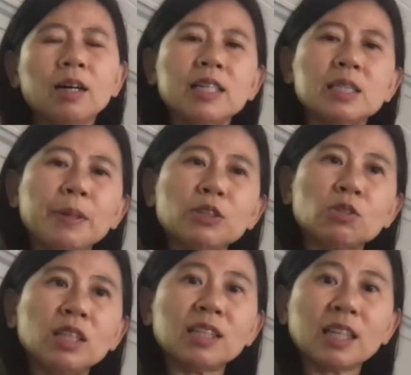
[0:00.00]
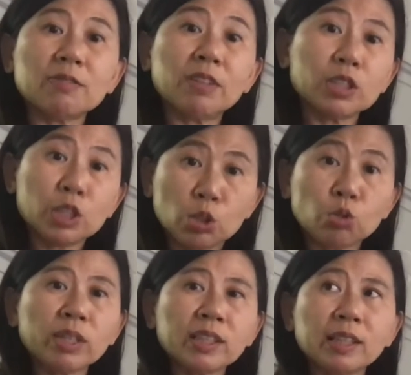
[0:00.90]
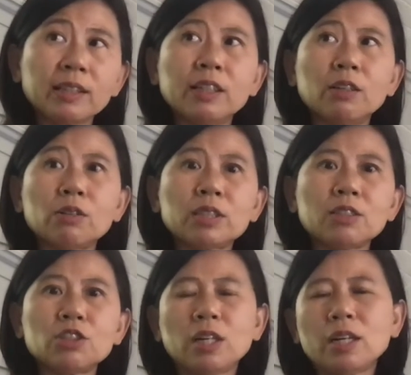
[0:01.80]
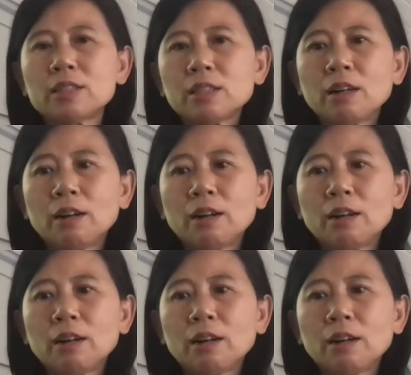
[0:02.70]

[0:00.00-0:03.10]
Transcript: especially things that's very stringy, such as,